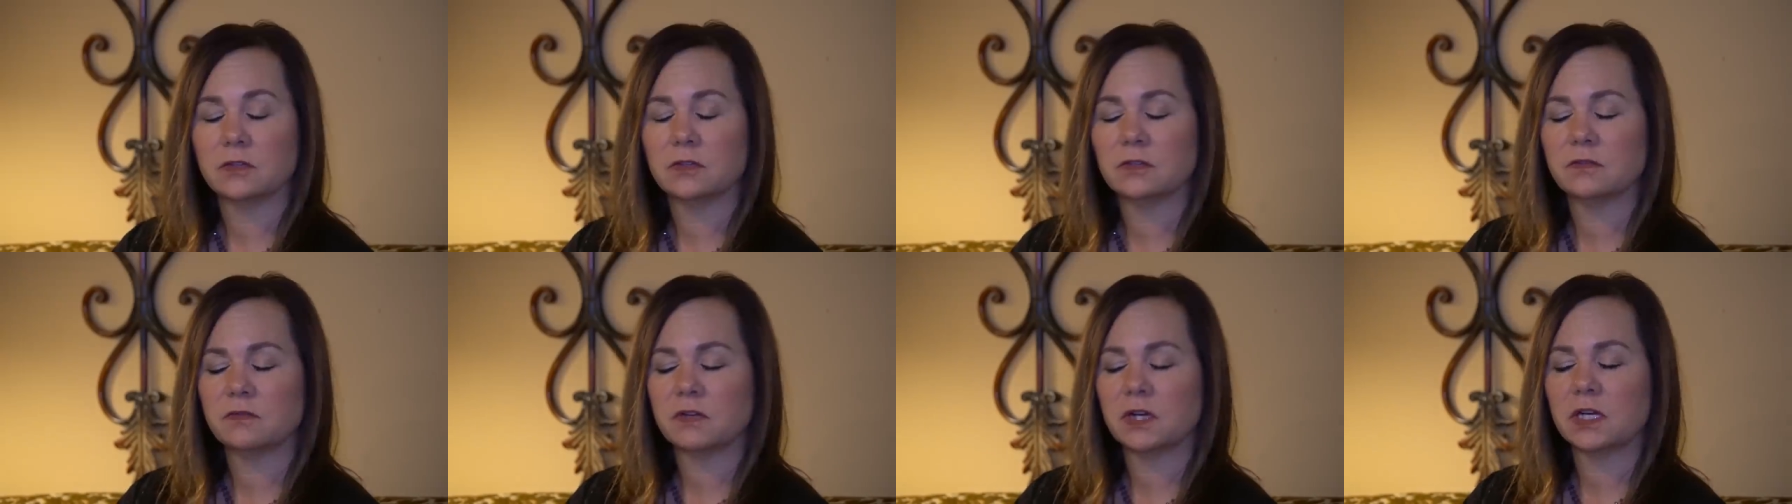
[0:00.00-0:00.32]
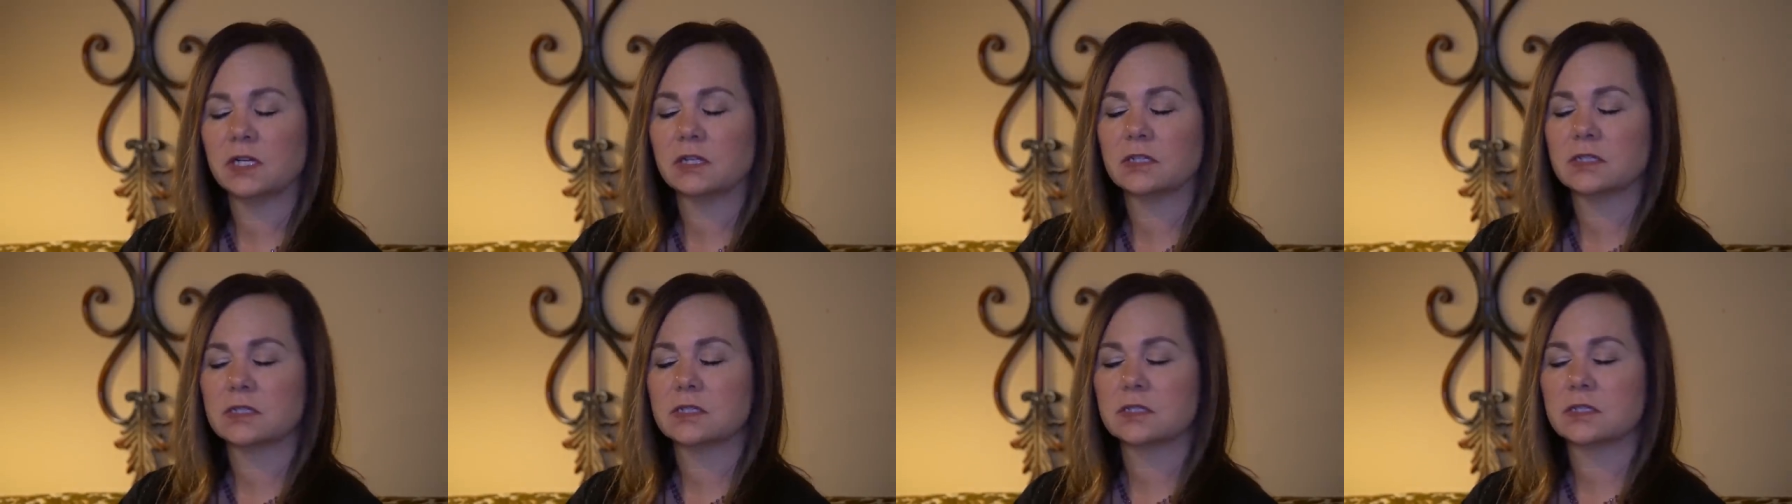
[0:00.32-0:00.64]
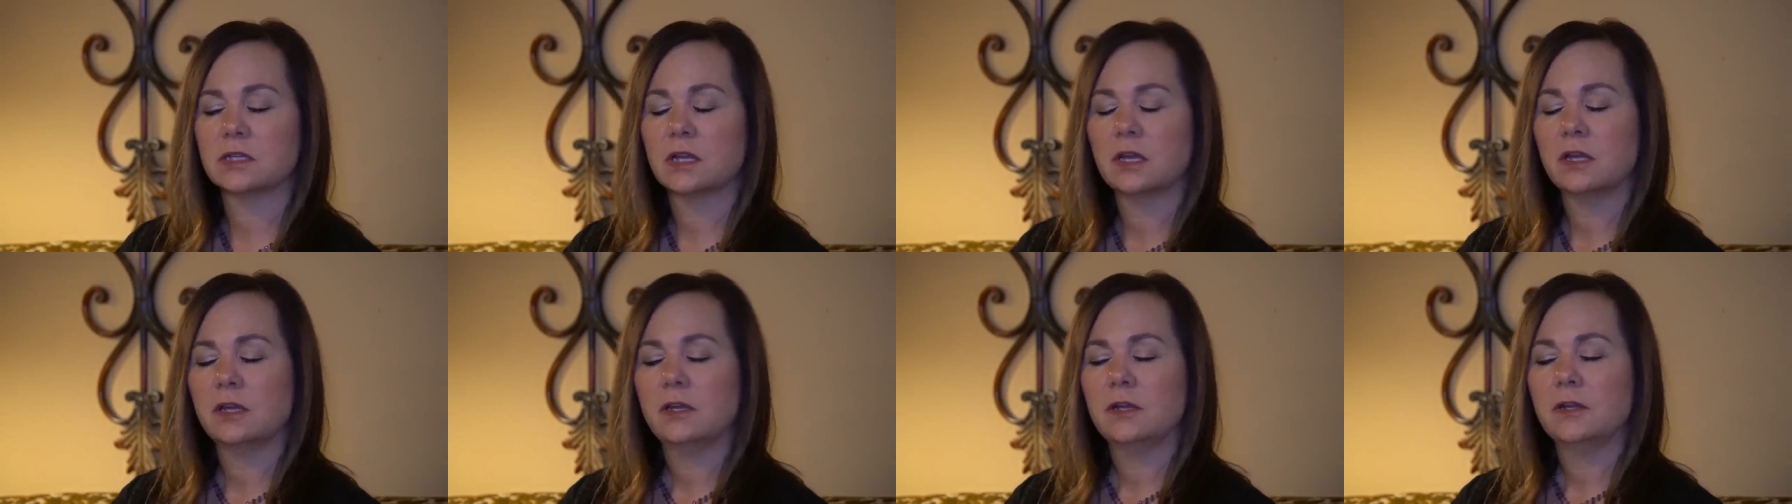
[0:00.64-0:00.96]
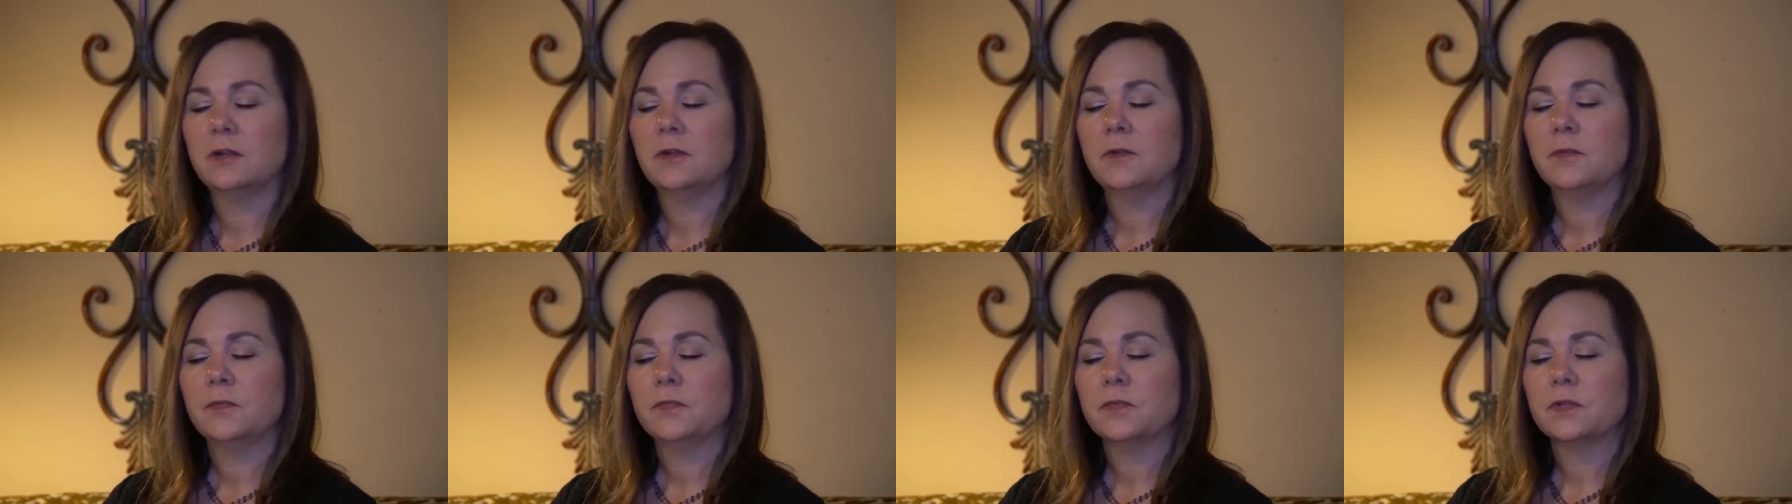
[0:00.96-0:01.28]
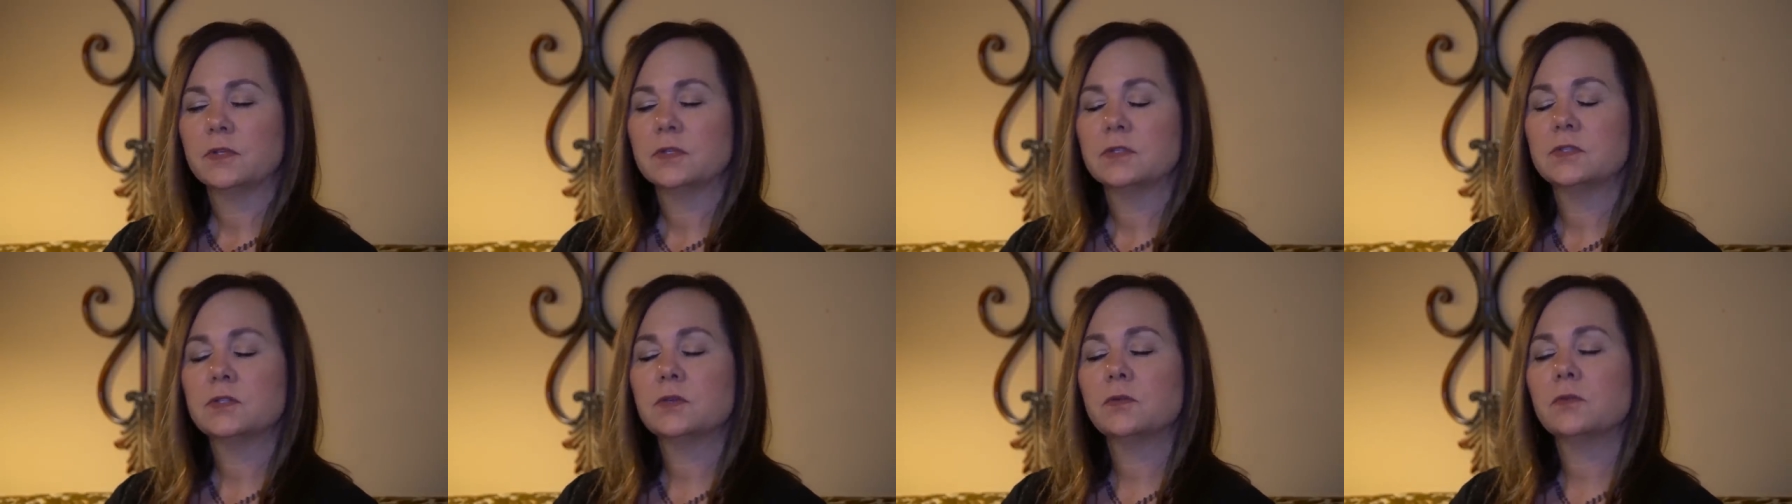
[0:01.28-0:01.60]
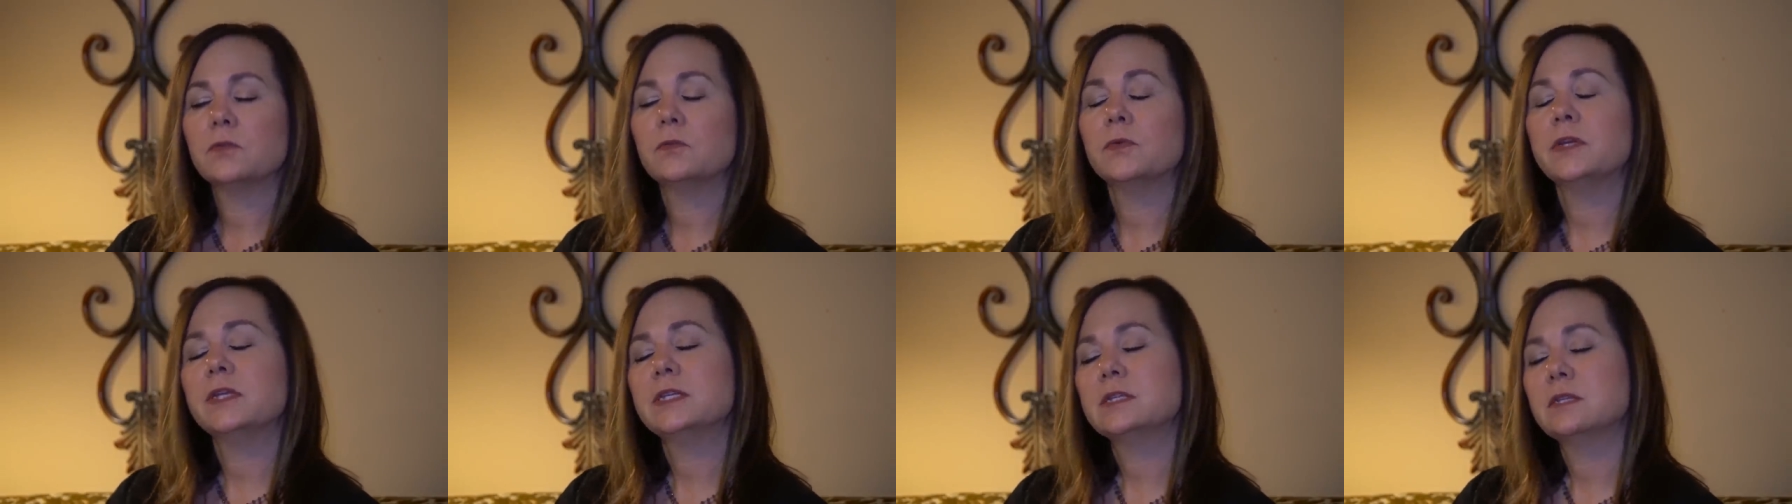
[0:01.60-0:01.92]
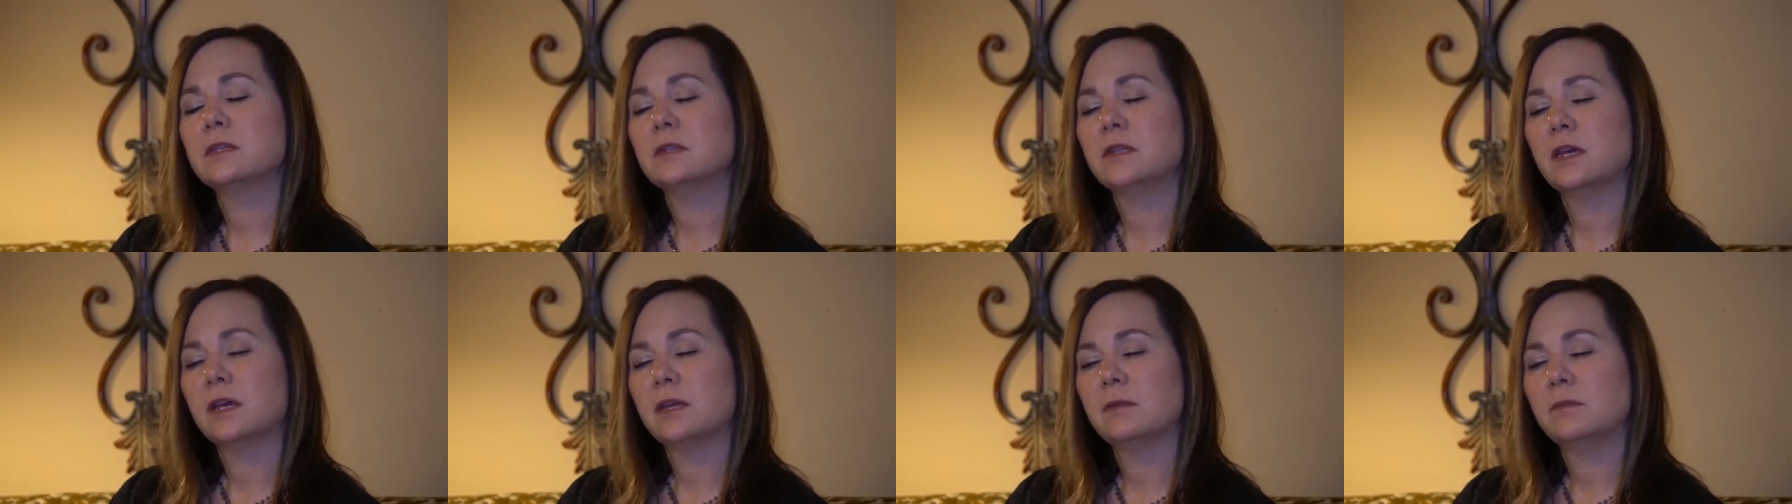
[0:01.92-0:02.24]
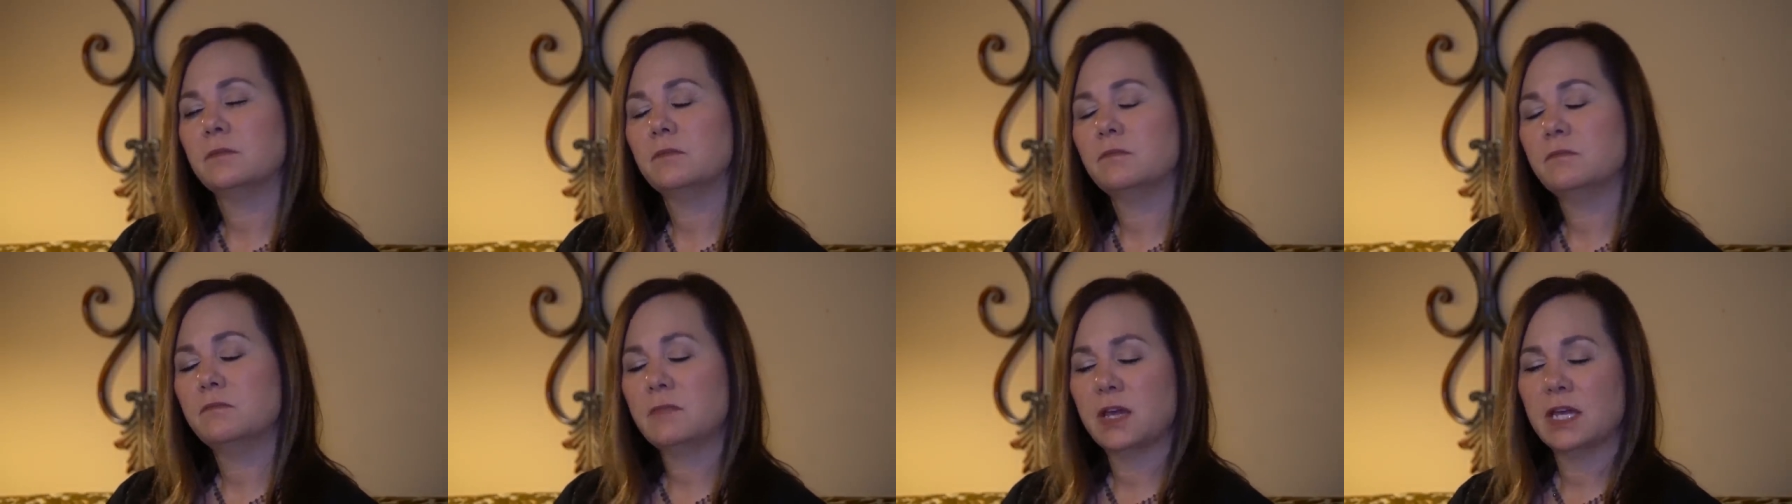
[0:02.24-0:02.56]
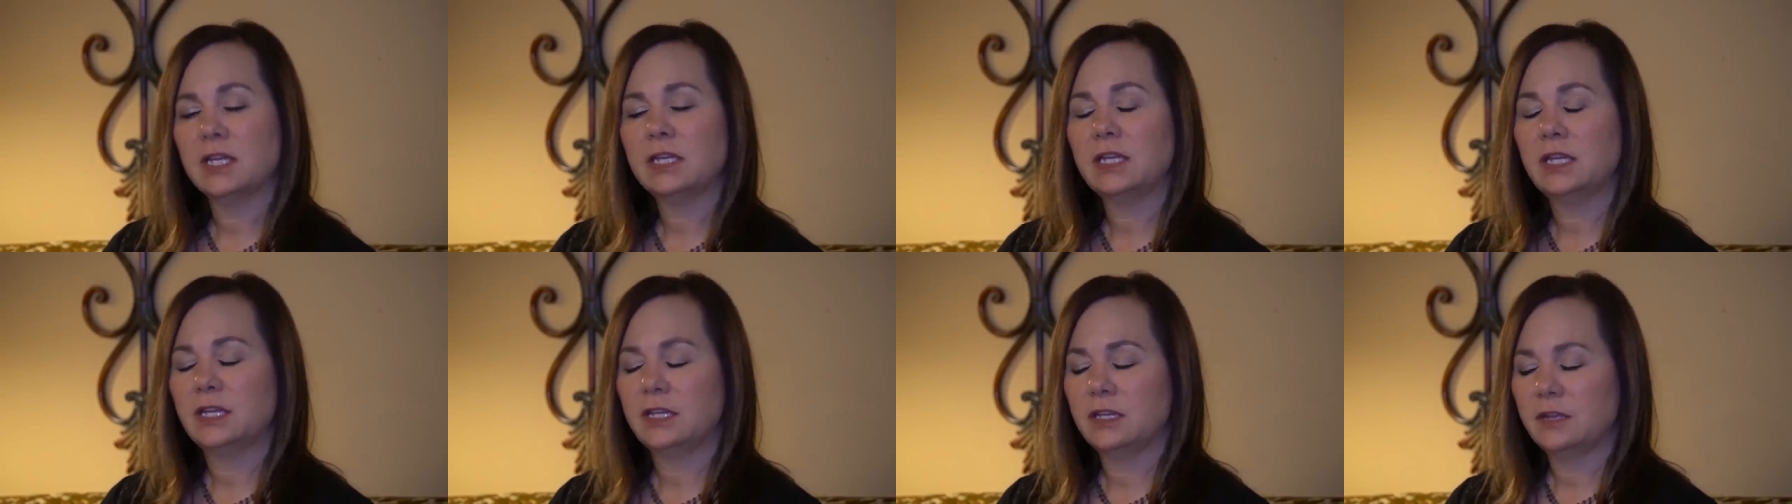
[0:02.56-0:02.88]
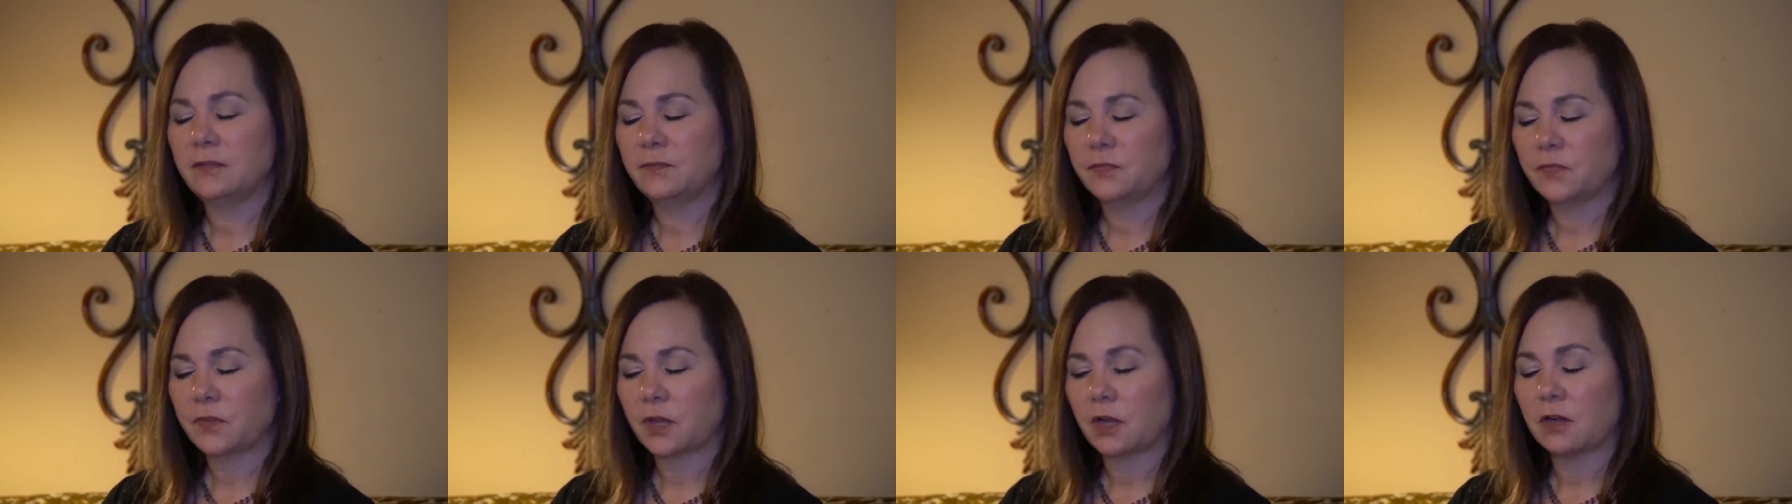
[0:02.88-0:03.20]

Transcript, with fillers: universe. So the reason that many